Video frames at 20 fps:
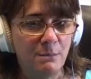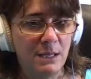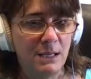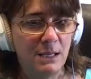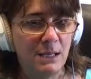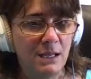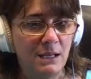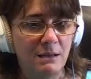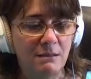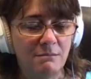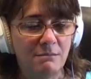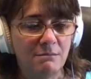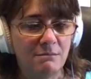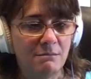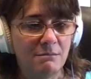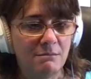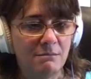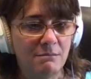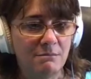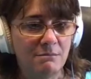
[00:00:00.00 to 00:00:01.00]
be
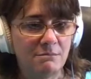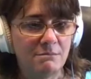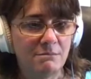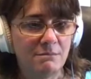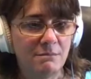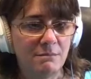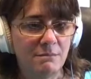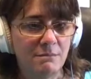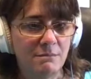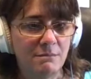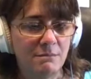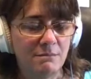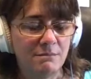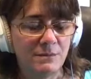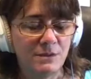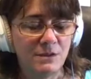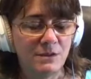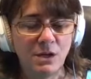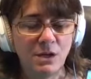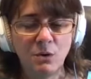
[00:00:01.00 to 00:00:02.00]

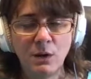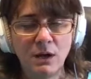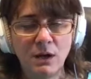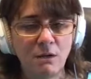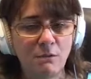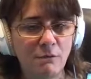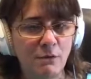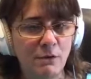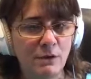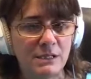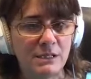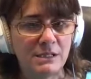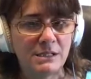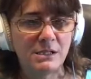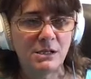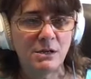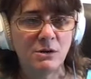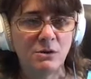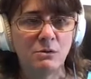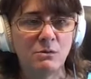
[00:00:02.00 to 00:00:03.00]
so helpful and
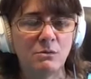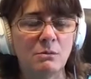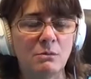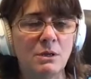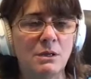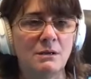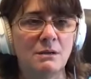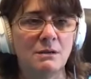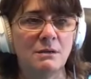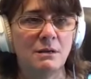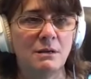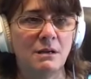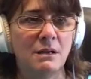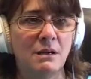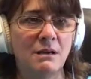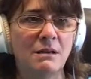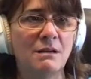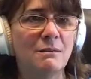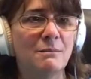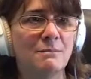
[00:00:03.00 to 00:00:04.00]
so
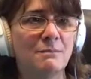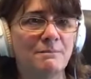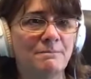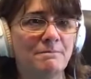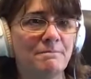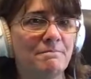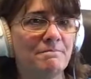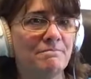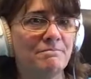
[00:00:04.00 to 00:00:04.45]
um,